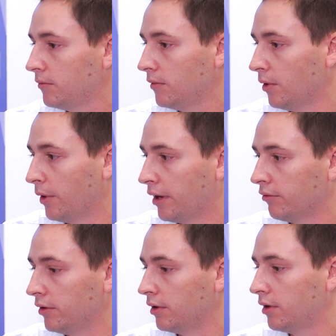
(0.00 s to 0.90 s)
they
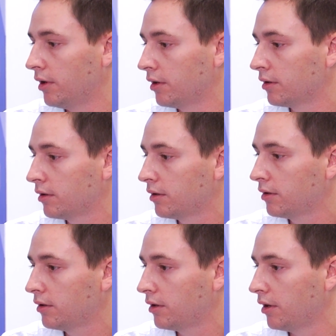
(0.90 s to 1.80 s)
have a
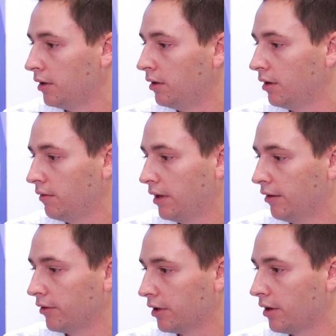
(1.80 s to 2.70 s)

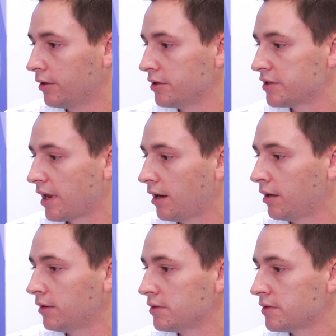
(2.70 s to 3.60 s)
good
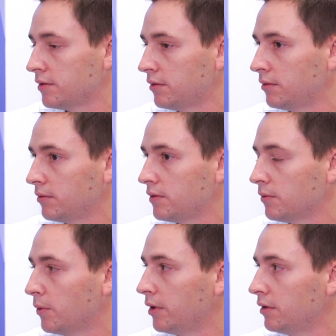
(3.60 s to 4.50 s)
understanding as to
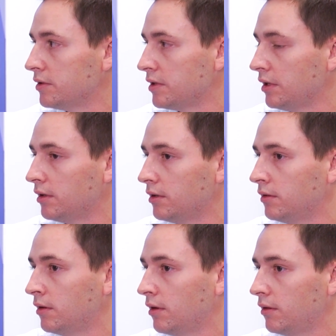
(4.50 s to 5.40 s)
what is needed
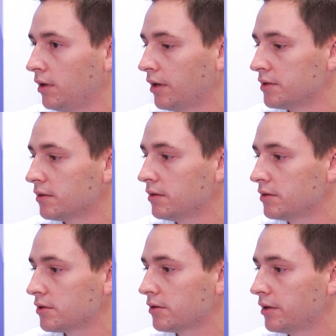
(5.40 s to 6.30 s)
in the ice
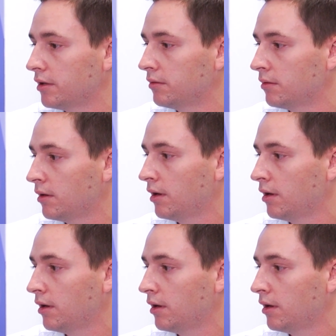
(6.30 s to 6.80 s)
industry, and